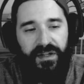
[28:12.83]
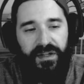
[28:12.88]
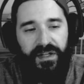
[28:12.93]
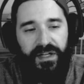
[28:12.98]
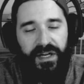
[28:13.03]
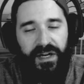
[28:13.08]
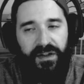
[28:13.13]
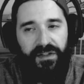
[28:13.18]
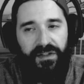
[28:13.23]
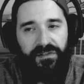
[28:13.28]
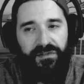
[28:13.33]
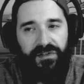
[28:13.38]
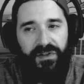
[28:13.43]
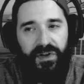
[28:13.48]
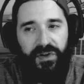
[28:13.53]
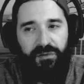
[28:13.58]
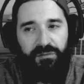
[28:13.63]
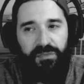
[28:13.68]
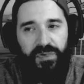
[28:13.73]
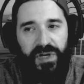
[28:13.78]
kind of the
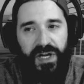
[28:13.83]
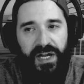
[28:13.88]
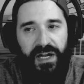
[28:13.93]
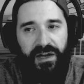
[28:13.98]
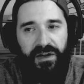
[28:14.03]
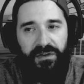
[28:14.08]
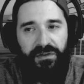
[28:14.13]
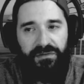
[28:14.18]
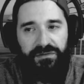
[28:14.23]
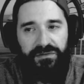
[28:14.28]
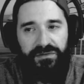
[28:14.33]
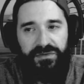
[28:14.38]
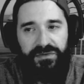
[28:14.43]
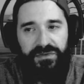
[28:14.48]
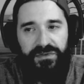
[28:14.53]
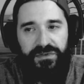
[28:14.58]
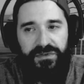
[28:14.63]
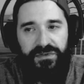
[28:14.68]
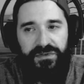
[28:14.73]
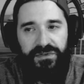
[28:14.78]
lowbrow
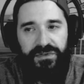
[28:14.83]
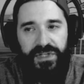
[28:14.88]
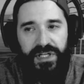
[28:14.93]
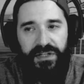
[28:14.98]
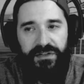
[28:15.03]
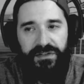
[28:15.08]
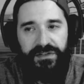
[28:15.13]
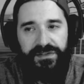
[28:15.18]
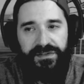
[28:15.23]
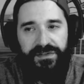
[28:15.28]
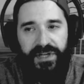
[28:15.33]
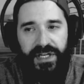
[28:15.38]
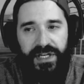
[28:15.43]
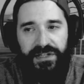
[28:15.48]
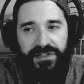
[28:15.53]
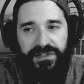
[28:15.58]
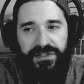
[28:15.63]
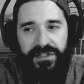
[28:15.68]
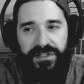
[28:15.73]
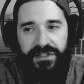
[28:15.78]

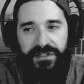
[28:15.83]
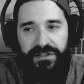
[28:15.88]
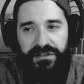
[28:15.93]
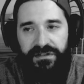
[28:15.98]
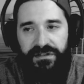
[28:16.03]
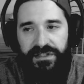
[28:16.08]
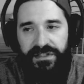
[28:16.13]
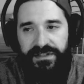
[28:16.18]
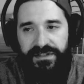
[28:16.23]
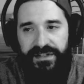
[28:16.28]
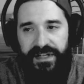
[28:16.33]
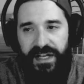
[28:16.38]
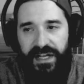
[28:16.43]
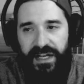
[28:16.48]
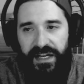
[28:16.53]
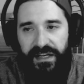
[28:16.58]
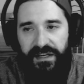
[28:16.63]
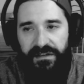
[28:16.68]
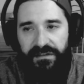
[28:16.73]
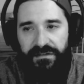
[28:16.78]
illustration
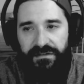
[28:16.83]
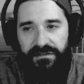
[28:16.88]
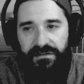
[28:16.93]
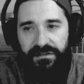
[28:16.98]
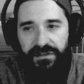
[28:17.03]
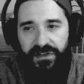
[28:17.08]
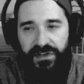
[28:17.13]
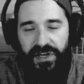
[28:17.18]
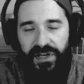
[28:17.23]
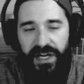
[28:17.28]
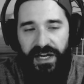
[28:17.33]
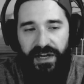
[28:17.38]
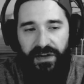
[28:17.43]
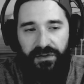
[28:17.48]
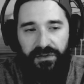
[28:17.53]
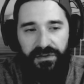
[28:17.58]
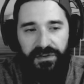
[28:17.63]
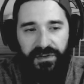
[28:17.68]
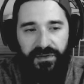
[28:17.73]
design crowd,